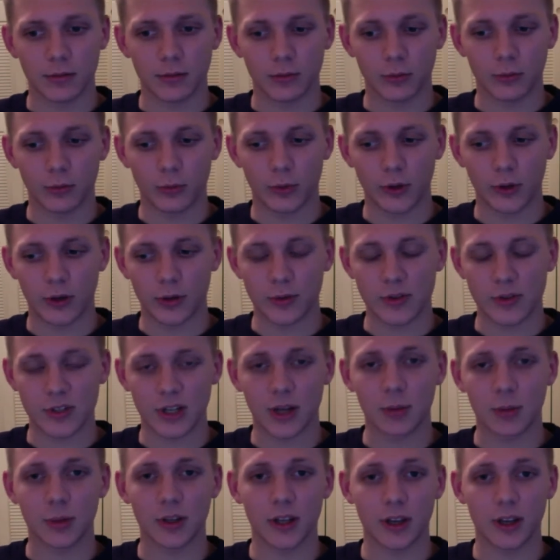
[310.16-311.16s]
When it was
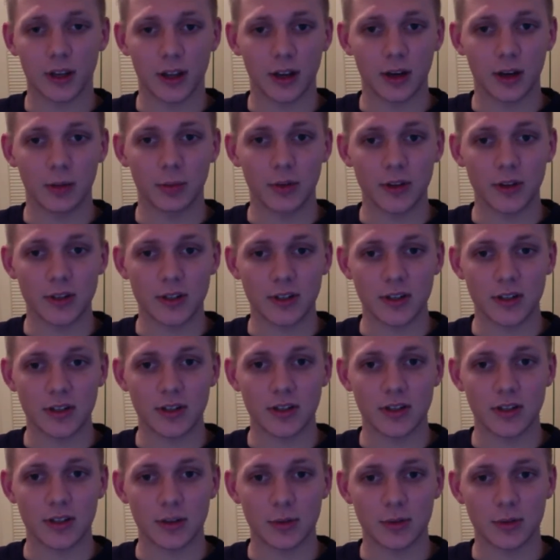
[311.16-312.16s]
time to get down to
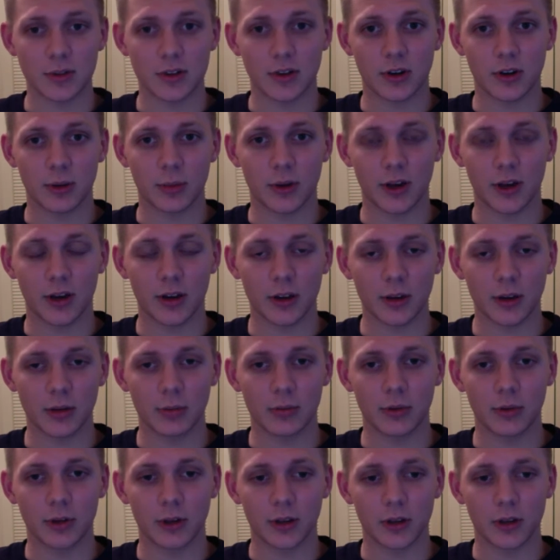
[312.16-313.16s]
business, he was all about it.
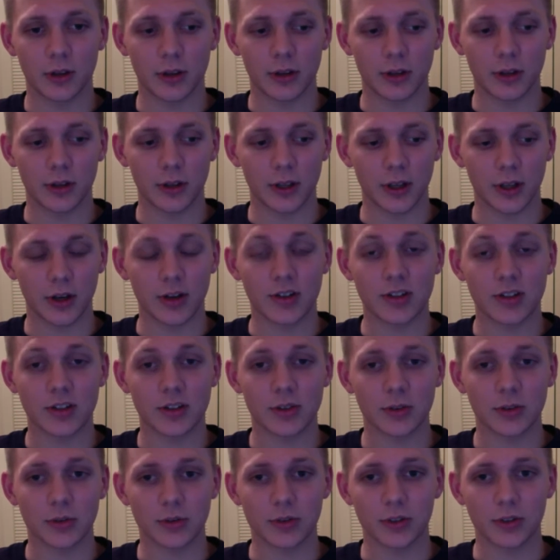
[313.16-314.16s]
But he
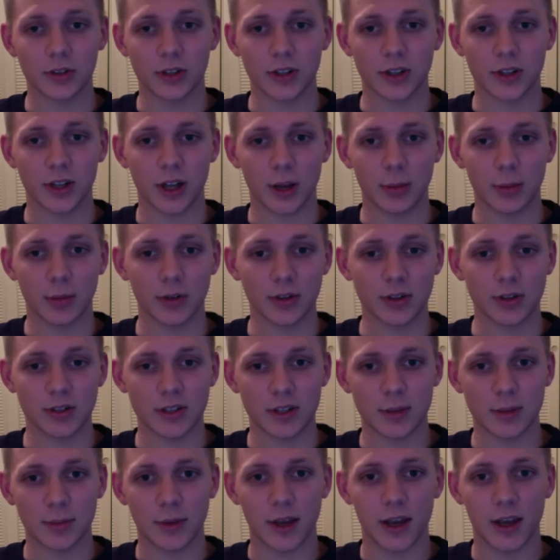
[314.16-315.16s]
also took the time to
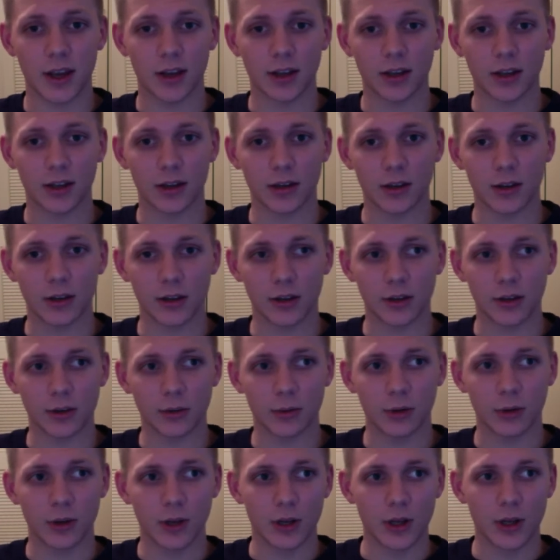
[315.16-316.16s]
sit back and
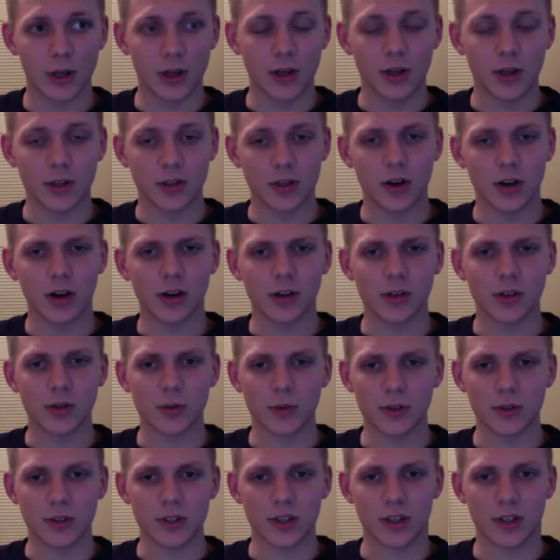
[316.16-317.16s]
talk to
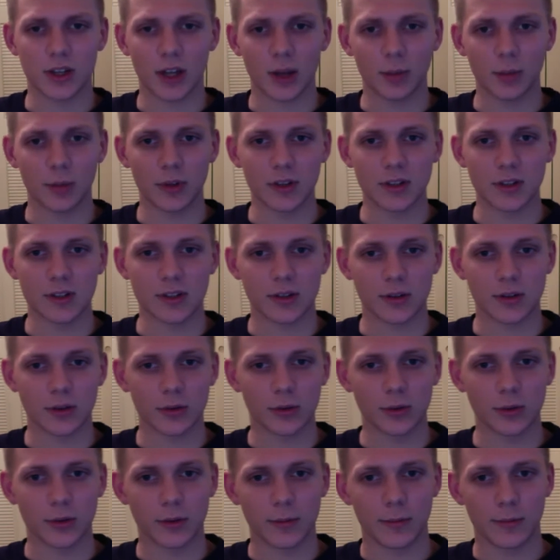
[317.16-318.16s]
us and not be so
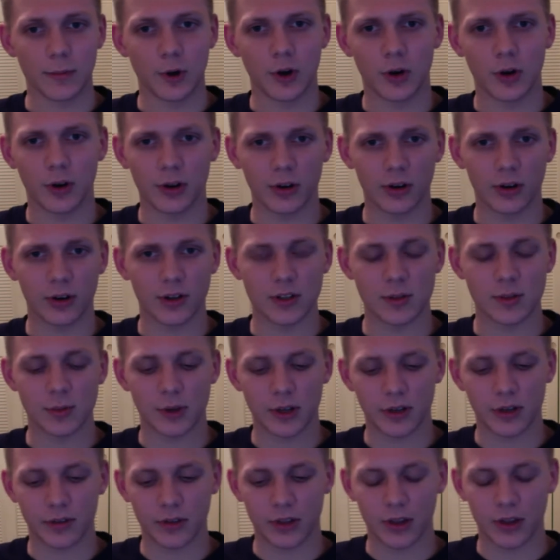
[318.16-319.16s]
hard on us about
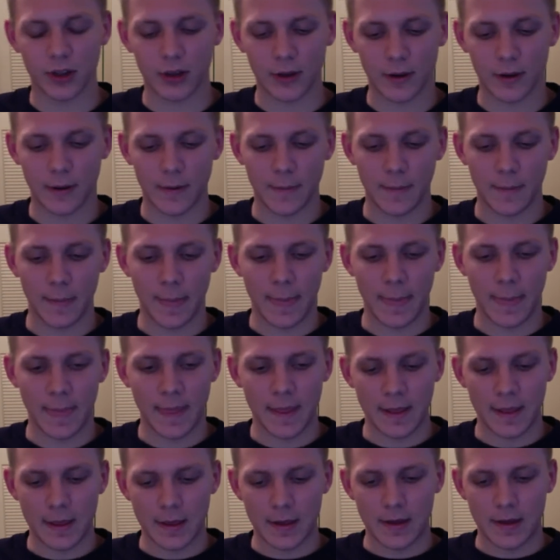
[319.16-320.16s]
everything.
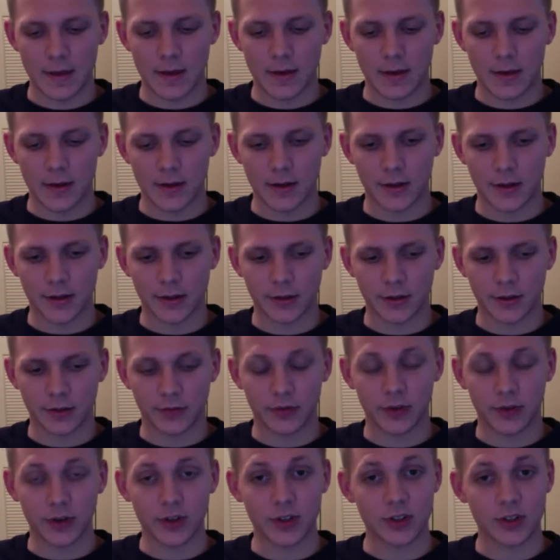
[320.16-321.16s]
The
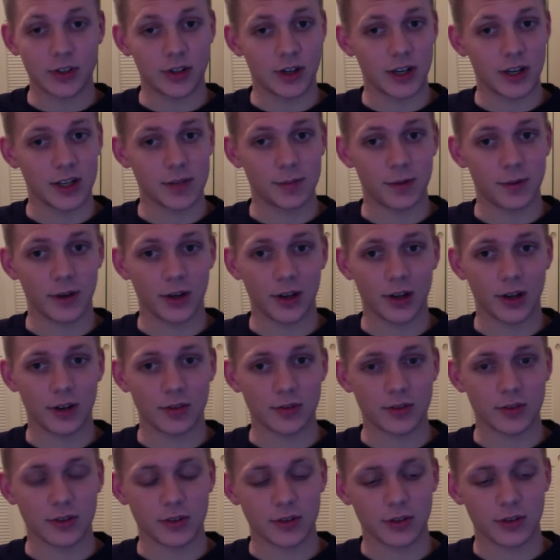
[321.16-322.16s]
first class petty
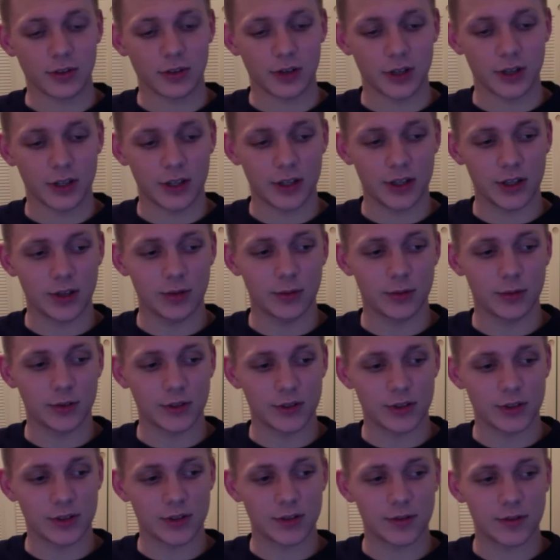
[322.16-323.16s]
officer, he
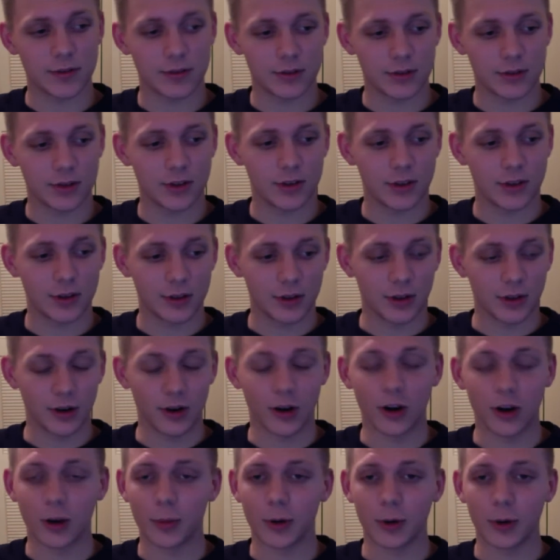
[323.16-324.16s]
was
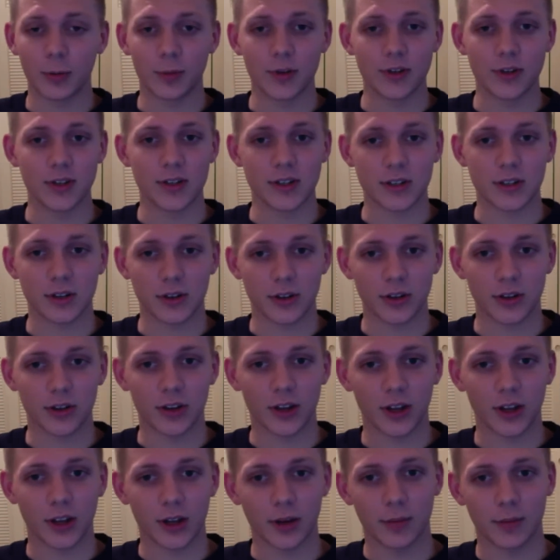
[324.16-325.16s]
all about business all the
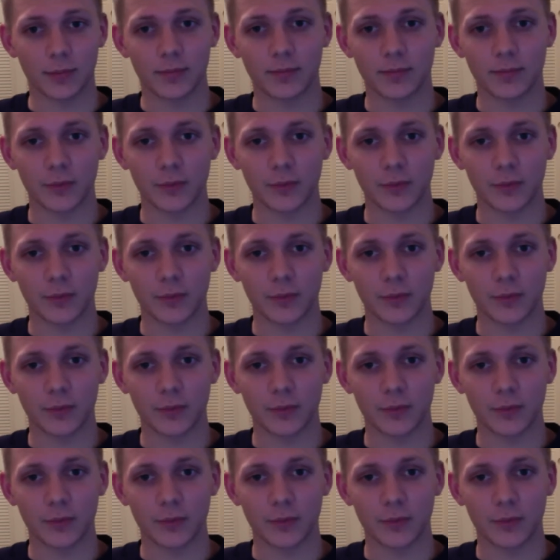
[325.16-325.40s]
time.